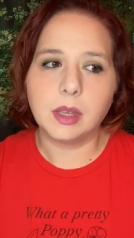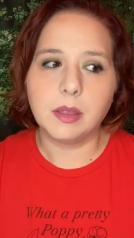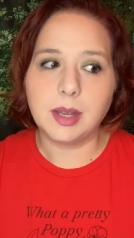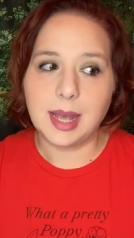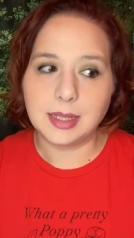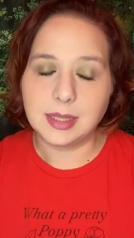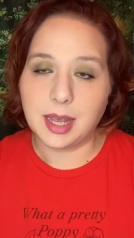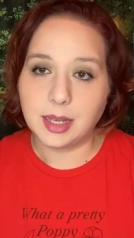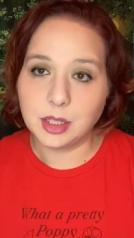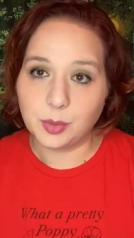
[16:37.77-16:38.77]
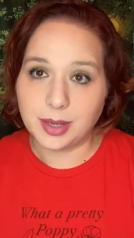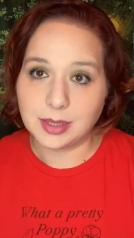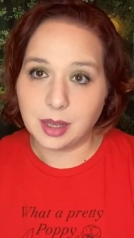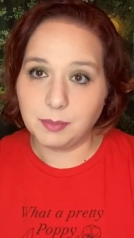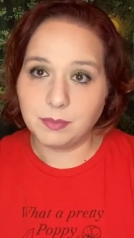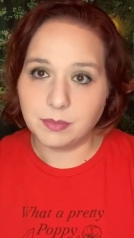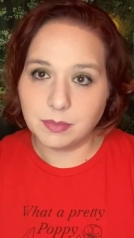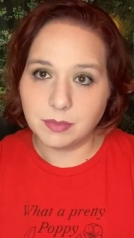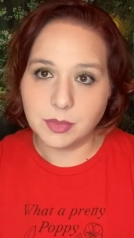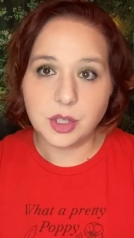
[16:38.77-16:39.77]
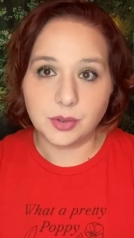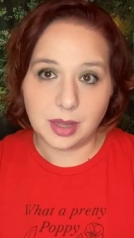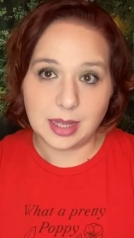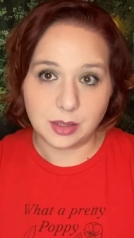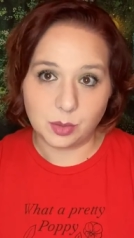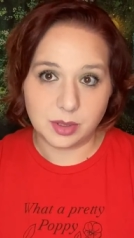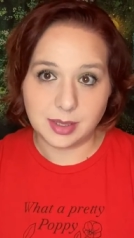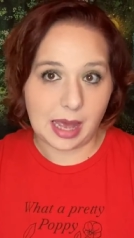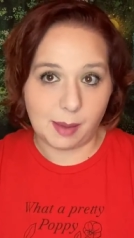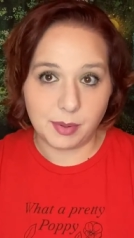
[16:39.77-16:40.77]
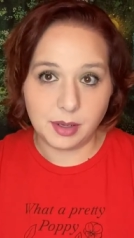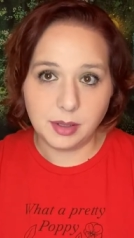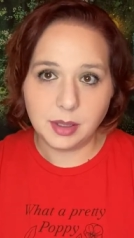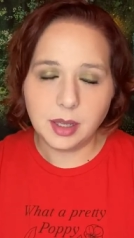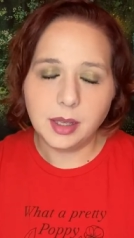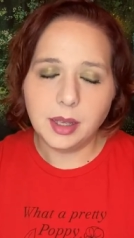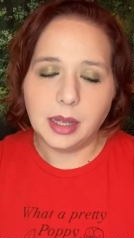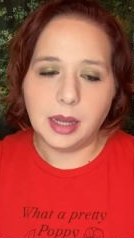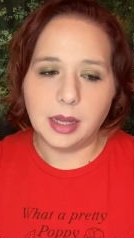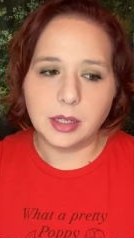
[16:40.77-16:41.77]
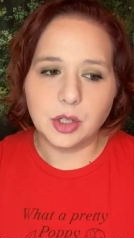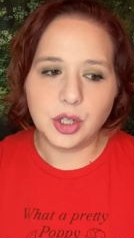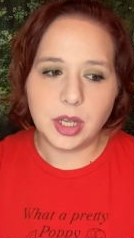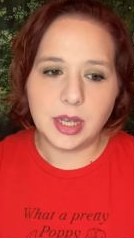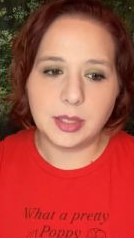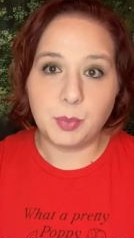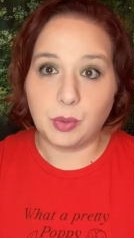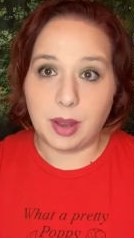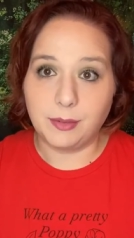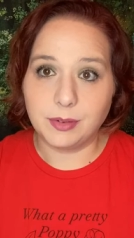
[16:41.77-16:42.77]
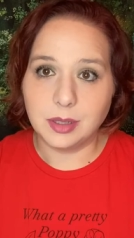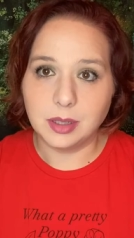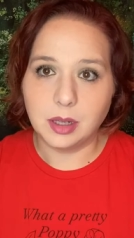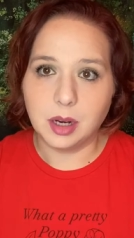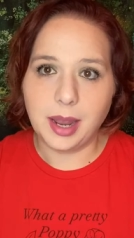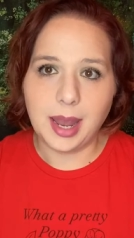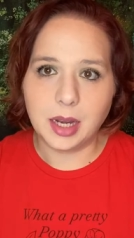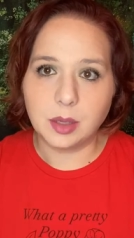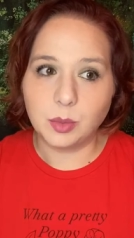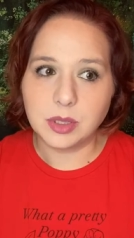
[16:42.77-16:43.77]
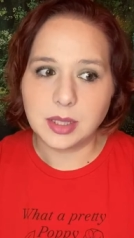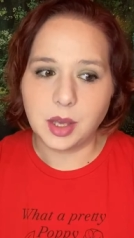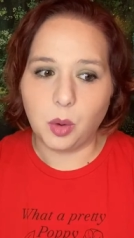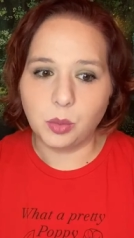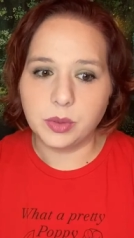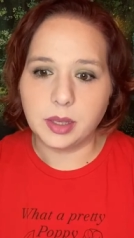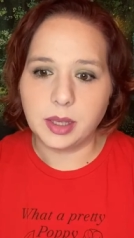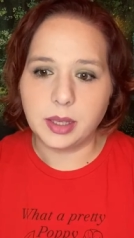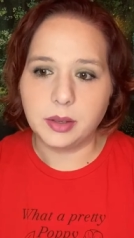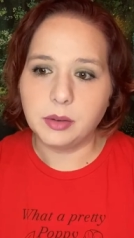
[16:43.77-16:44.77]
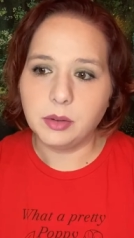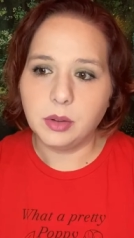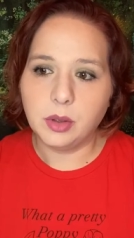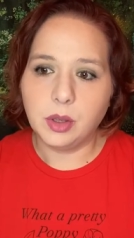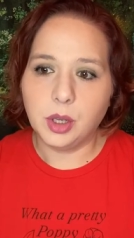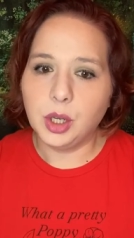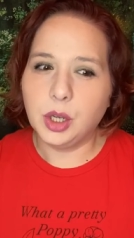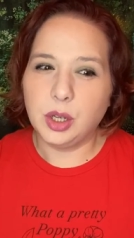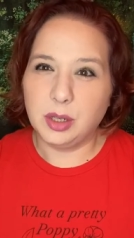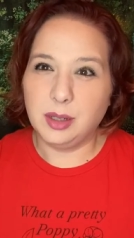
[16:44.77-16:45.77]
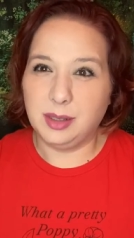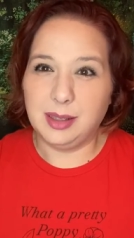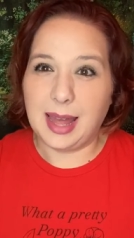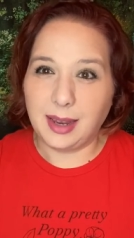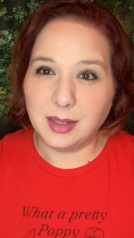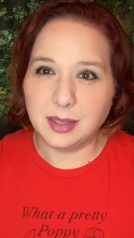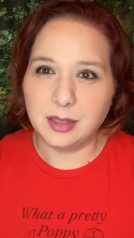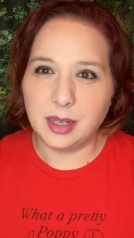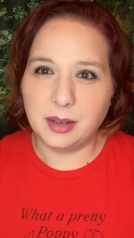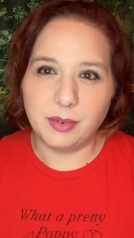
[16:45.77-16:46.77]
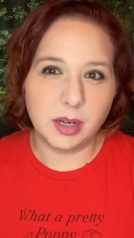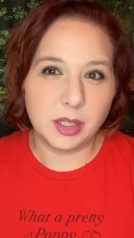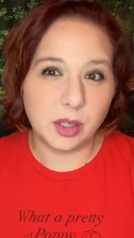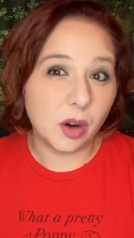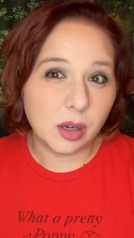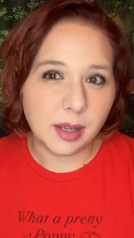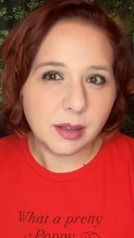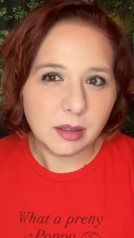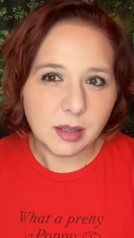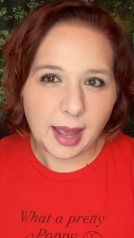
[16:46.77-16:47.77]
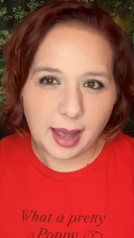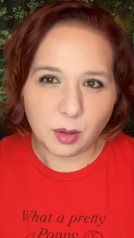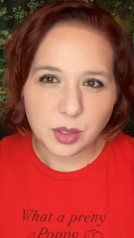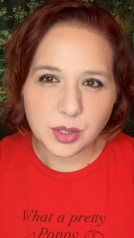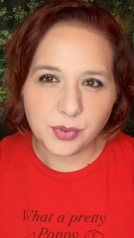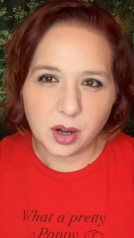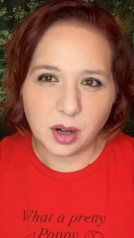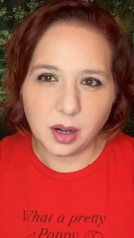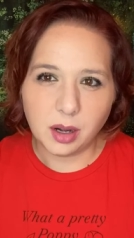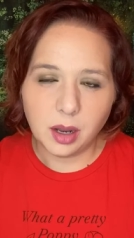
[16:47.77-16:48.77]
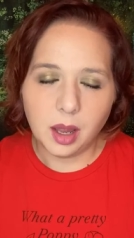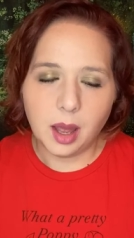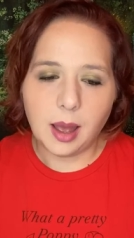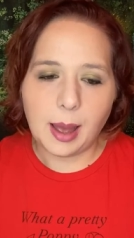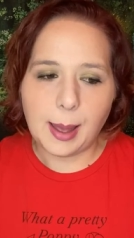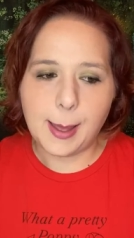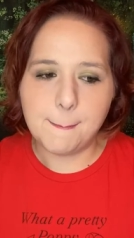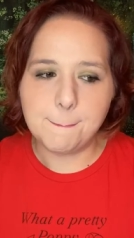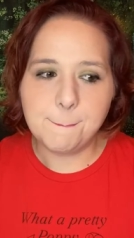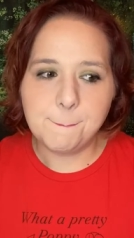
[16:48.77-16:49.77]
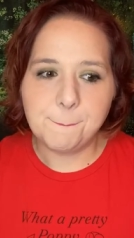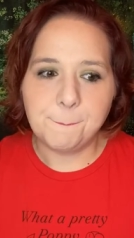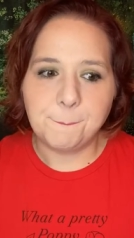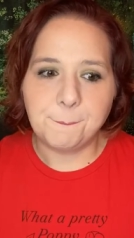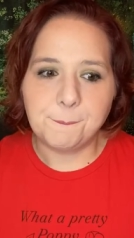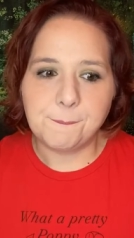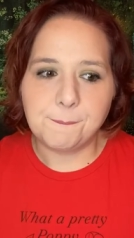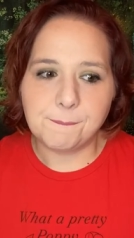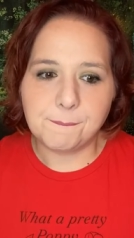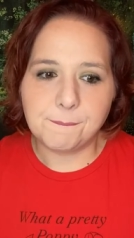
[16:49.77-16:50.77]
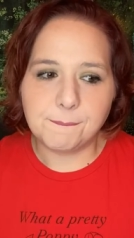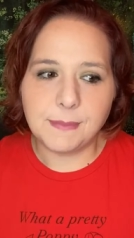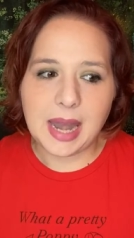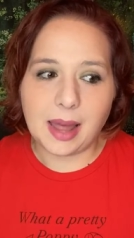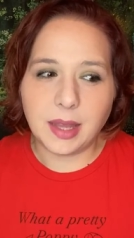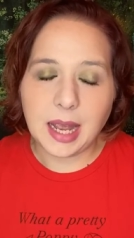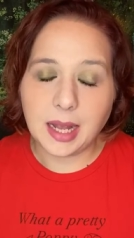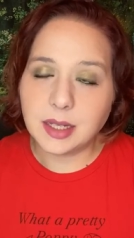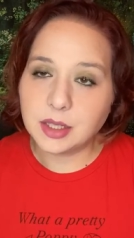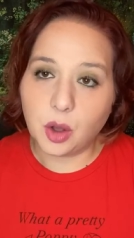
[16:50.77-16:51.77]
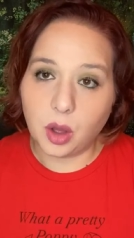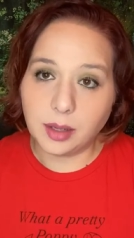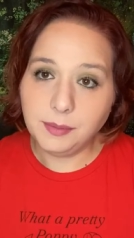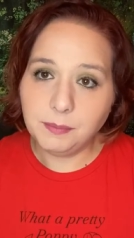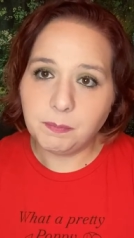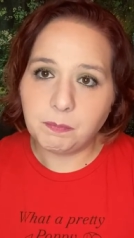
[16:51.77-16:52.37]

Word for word: The next day, she wakes up. She realizes what's happened. She's bereft. Hannah was the only light in a very dark house for her. Um, now that Hannah's gone,